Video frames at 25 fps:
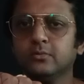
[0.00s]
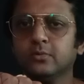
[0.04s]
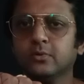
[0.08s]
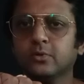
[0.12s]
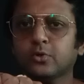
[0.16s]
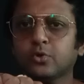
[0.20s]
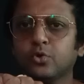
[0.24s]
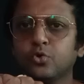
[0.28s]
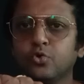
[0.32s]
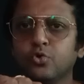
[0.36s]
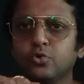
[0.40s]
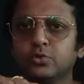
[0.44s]

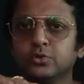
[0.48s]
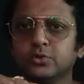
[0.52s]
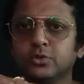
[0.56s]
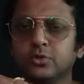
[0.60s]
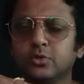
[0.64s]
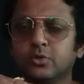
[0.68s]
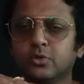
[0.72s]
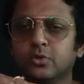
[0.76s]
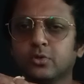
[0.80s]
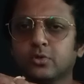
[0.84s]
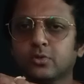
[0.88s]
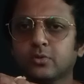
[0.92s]
close
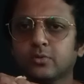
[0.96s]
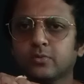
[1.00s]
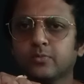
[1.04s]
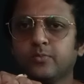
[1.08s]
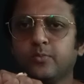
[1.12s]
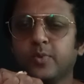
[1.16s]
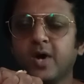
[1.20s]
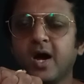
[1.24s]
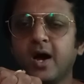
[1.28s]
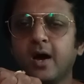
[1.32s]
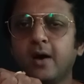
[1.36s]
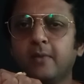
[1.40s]
your
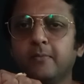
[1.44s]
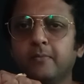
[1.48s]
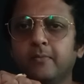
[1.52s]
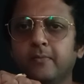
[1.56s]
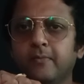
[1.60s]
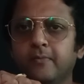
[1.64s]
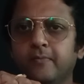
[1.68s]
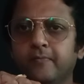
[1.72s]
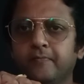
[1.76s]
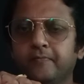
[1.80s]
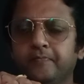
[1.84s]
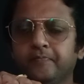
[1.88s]

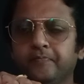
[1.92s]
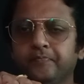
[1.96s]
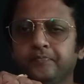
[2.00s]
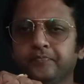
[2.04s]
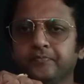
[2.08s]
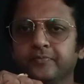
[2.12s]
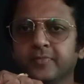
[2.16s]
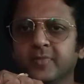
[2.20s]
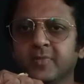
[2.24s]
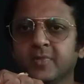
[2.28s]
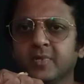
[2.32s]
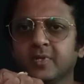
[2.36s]
palm
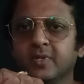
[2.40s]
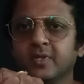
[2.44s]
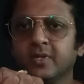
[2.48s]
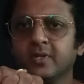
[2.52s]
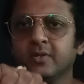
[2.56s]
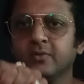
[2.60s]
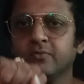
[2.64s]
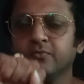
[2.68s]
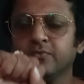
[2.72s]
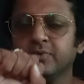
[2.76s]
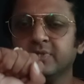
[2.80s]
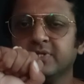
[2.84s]

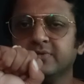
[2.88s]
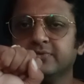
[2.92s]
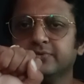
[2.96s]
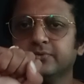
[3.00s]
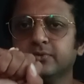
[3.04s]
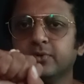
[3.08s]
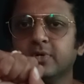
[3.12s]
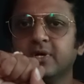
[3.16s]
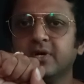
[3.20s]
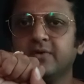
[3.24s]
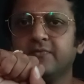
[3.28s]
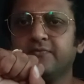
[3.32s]
with the
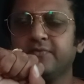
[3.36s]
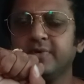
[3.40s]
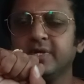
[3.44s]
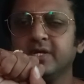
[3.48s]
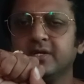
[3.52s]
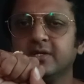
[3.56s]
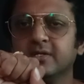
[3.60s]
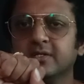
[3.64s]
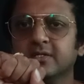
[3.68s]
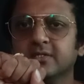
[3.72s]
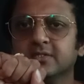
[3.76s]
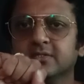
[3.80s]
folded
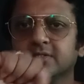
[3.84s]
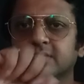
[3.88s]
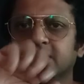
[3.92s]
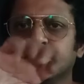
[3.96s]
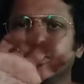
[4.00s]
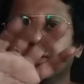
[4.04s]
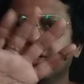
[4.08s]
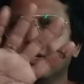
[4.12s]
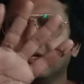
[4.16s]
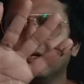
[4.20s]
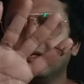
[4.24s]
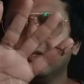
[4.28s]
fingers,
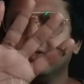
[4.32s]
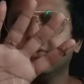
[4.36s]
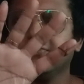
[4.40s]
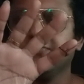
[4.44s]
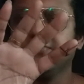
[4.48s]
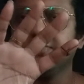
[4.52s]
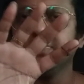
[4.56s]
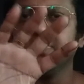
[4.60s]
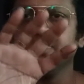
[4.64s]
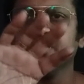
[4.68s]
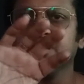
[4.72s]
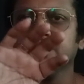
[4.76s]
the
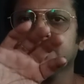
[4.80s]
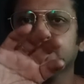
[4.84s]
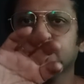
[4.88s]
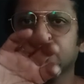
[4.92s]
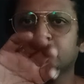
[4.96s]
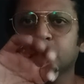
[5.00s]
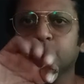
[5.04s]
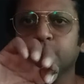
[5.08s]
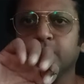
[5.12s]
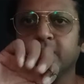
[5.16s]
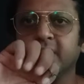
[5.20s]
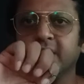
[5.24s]
fingers
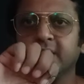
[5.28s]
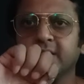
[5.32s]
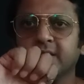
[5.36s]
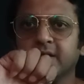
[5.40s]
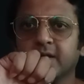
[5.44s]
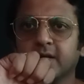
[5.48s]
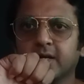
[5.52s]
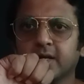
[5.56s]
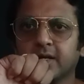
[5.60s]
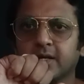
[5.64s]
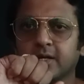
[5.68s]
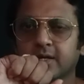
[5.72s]
are
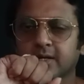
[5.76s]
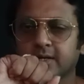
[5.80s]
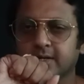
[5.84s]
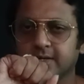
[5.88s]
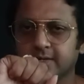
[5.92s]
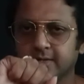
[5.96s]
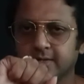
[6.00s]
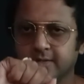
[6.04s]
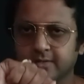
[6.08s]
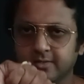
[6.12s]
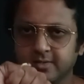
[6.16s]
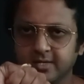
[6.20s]
together
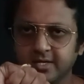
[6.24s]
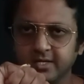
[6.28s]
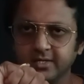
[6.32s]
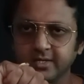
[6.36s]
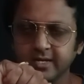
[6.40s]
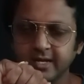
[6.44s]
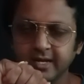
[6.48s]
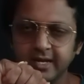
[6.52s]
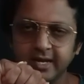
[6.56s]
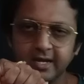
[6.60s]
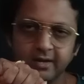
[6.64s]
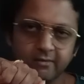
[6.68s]
at
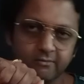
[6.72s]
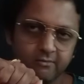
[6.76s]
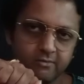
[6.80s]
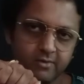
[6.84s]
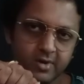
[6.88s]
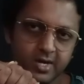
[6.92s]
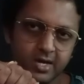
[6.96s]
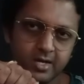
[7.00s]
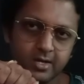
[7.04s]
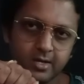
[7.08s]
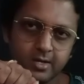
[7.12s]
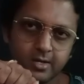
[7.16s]
the end,
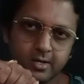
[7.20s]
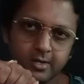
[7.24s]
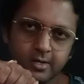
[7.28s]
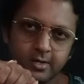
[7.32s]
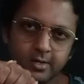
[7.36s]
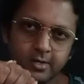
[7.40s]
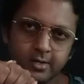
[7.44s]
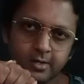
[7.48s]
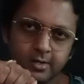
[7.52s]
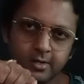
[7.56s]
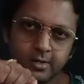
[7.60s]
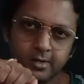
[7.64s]
right?
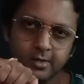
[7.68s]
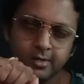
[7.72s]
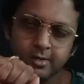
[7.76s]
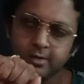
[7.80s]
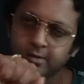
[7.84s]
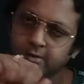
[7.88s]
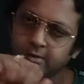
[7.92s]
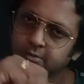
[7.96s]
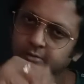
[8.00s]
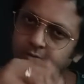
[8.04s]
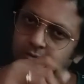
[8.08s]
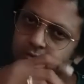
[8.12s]

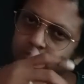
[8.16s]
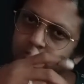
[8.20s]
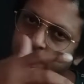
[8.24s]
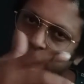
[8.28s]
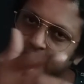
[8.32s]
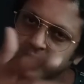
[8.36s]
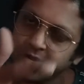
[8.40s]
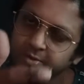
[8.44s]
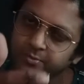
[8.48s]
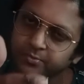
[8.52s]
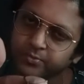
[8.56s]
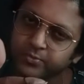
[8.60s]
The
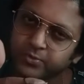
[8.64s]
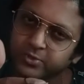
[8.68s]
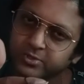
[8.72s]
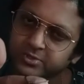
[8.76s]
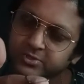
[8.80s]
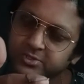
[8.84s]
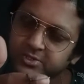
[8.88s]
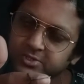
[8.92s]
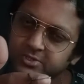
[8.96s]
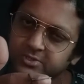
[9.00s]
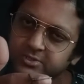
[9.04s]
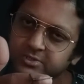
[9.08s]
same
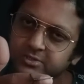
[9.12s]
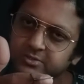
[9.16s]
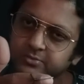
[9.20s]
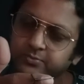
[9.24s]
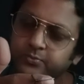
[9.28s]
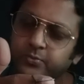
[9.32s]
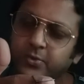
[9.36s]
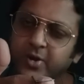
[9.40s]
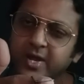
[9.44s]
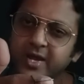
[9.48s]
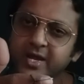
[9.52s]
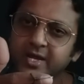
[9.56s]
process
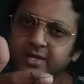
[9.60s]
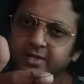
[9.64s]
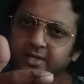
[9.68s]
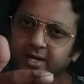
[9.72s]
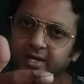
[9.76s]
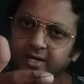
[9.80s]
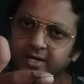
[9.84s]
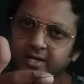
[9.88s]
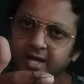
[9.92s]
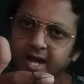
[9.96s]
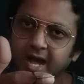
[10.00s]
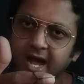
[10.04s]
playing the
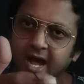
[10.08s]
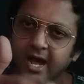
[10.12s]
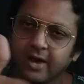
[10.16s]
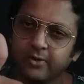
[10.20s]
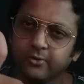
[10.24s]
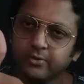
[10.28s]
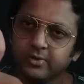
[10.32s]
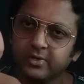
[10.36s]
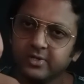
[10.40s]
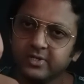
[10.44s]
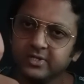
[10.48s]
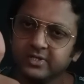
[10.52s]
da,
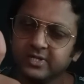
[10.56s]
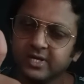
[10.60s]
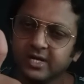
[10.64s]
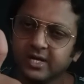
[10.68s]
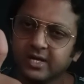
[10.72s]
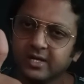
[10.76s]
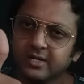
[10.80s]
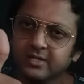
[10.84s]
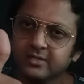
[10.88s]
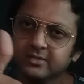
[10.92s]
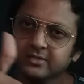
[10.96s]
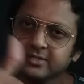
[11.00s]
only
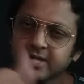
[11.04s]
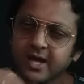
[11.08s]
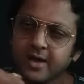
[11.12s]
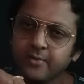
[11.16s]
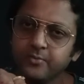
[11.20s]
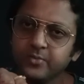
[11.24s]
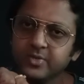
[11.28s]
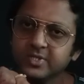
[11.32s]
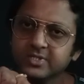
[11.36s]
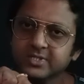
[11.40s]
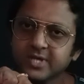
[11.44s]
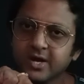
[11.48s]
the
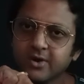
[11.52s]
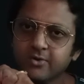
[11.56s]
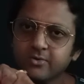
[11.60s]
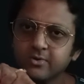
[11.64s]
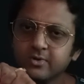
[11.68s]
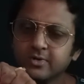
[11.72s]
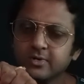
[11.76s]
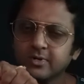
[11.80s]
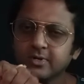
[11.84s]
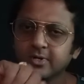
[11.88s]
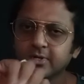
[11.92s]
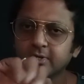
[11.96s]
thumb is
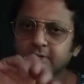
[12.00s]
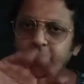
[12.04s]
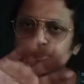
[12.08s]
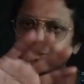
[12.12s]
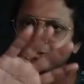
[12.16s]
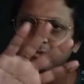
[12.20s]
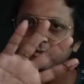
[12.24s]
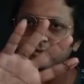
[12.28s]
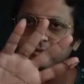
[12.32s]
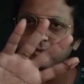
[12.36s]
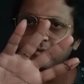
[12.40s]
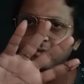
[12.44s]
out.
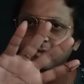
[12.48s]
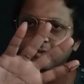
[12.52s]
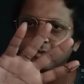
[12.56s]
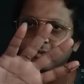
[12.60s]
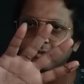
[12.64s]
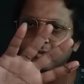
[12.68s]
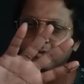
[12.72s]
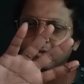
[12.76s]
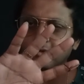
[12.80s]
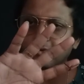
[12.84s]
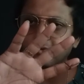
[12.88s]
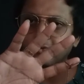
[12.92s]
So
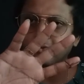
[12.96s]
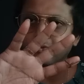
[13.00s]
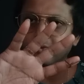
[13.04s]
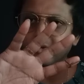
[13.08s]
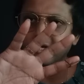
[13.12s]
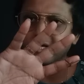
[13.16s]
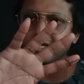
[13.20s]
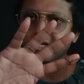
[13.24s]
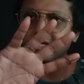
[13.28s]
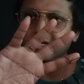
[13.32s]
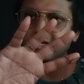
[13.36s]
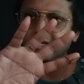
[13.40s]

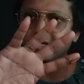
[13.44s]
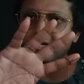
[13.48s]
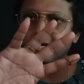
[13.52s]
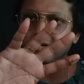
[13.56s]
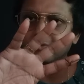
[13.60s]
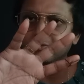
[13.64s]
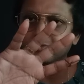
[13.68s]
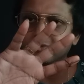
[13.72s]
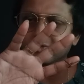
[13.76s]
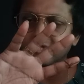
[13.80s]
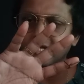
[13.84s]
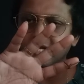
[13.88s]
when it
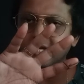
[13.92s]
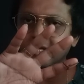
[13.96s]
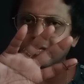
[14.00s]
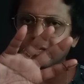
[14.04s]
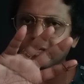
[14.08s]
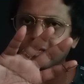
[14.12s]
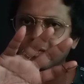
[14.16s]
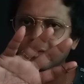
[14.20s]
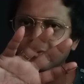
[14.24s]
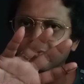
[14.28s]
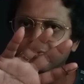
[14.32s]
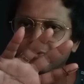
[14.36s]
comes
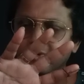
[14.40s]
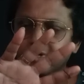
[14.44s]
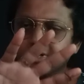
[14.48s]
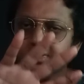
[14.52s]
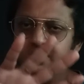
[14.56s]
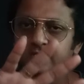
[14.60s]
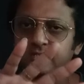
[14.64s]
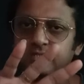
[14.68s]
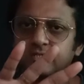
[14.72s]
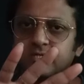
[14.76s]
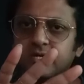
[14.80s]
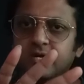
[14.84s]
in,
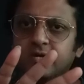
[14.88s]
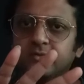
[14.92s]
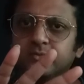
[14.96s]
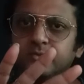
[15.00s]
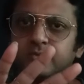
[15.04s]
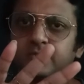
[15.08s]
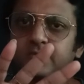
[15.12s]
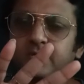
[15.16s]
fingers come